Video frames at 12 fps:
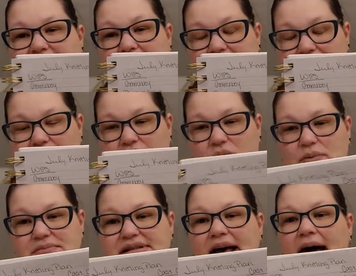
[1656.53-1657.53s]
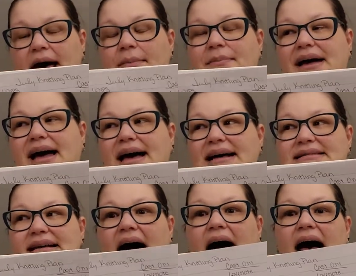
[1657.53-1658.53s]
honeycombs because
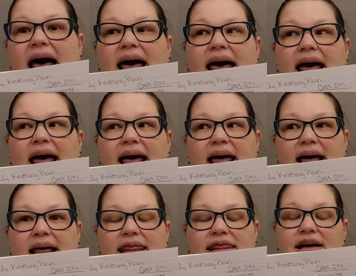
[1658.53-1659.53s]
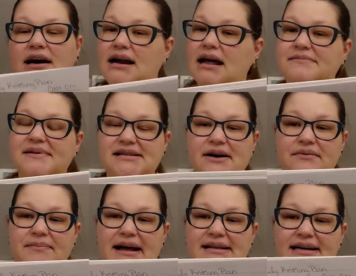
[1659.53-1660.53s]
I thought I'd be done
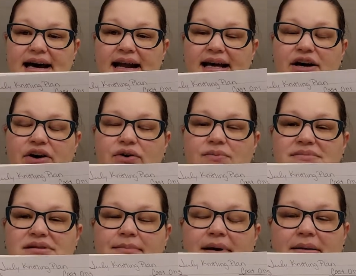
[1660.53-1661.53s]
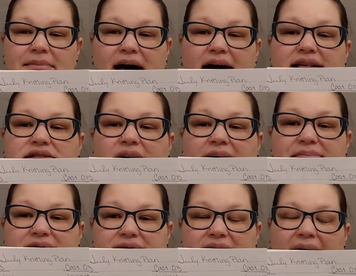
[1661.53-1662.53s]
with painting honeycombs, but I'm not, so
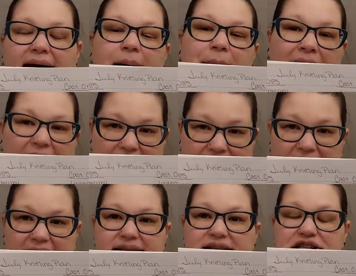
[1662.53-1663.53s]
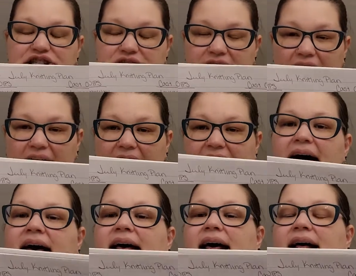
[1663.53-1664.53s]
I am adding it to July
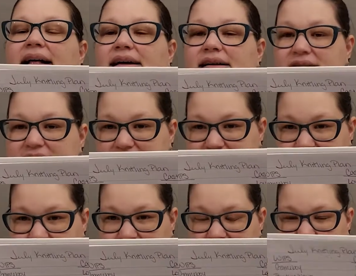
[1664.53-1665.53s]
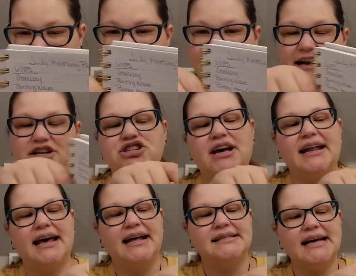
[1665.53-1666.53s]
to finally finish
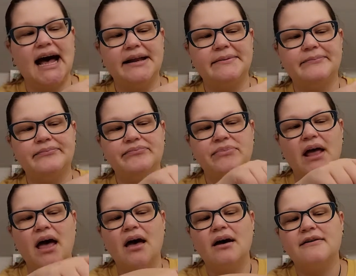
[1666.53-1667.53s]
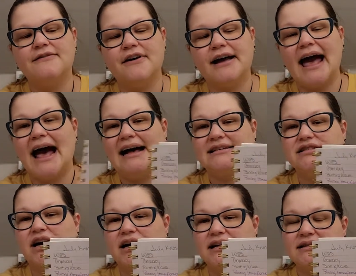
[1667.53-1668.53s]
getting it done. For
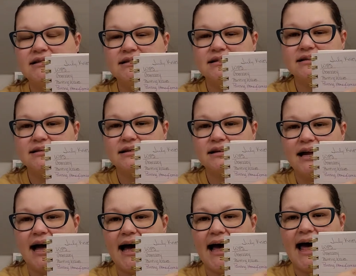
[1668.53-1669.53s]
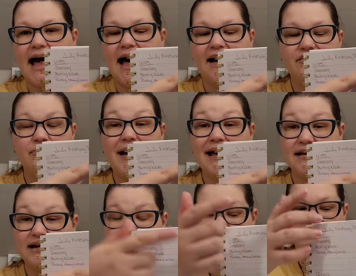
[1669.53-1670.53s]
cast-ons, I have my love